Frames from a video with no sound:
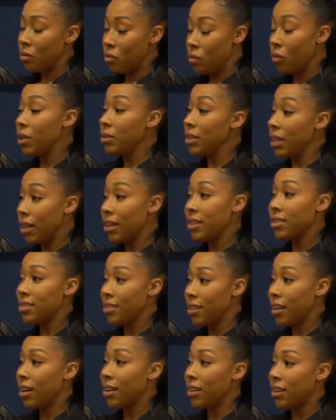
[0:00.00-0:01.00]
Well,
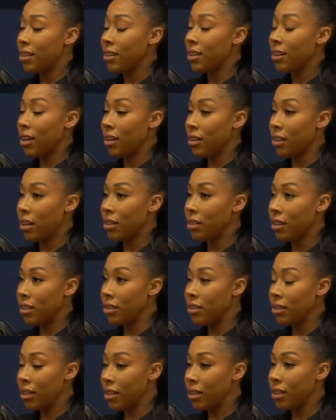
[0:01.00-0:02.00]
yes, yeah. And I
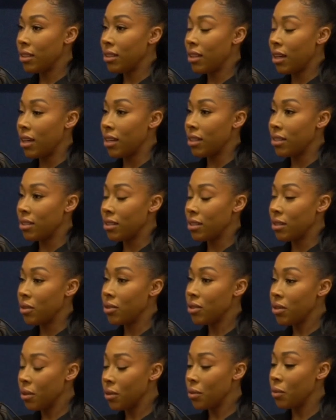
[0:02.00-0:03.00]
think that,
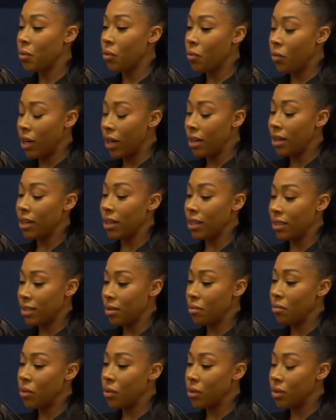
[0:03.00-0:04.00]
so why it's
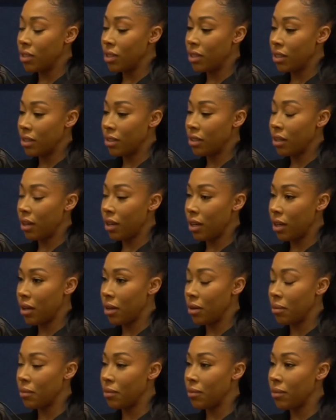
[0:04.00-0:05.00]
important.
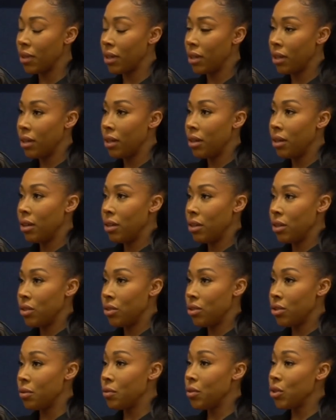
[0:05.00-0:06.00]

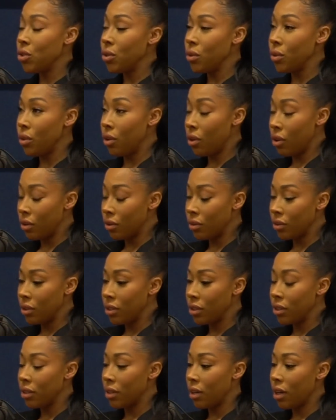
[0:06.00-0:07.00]
So for too
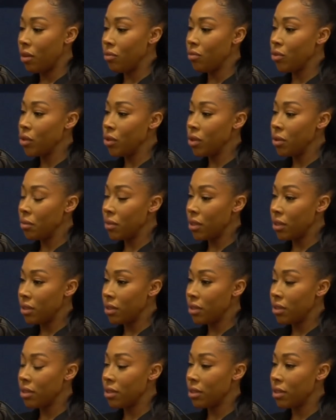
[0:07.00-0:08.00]
long,
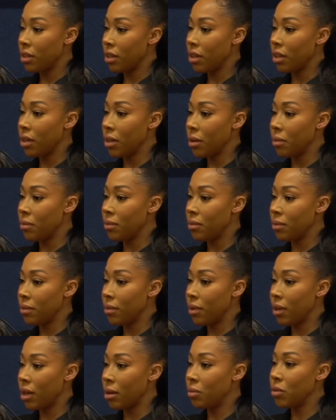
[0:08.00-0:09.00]
recruitment, and
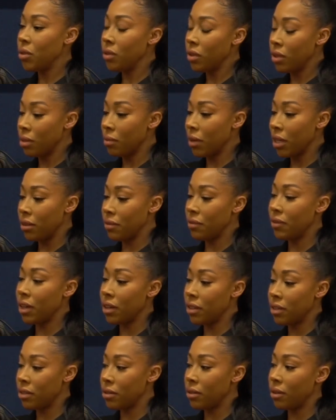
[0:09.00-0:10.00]
I'm talking about the
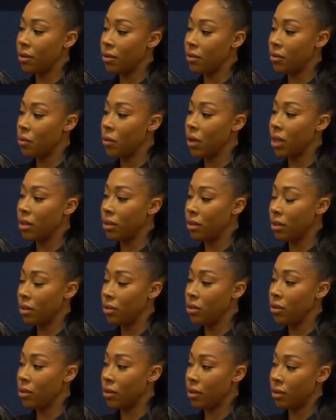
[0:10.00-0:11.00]
phase of when
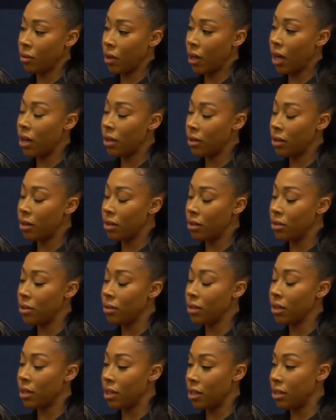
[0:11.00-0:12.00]
you're
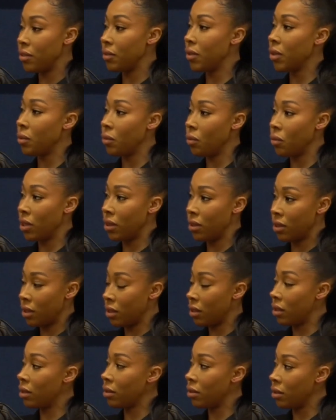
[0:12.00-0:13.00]
doing an interview with
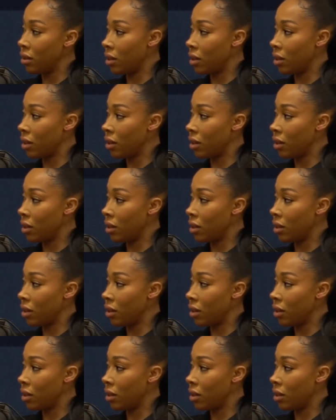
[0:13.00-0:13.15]
the